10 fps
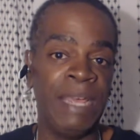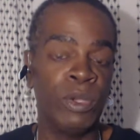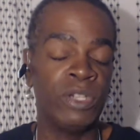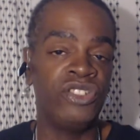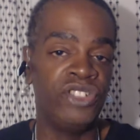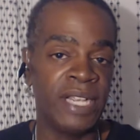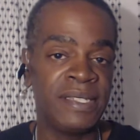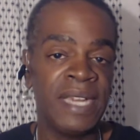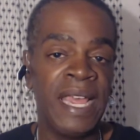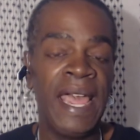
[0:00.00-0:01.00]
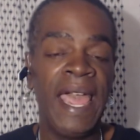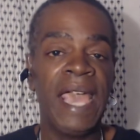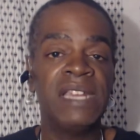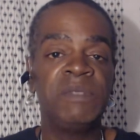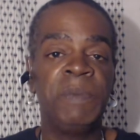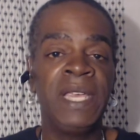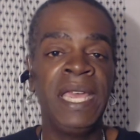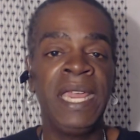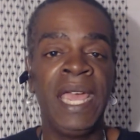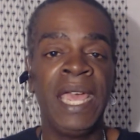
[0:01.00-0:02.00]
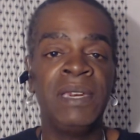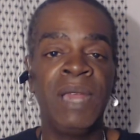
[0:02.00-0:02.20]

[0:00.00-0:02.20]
was just at its beginning.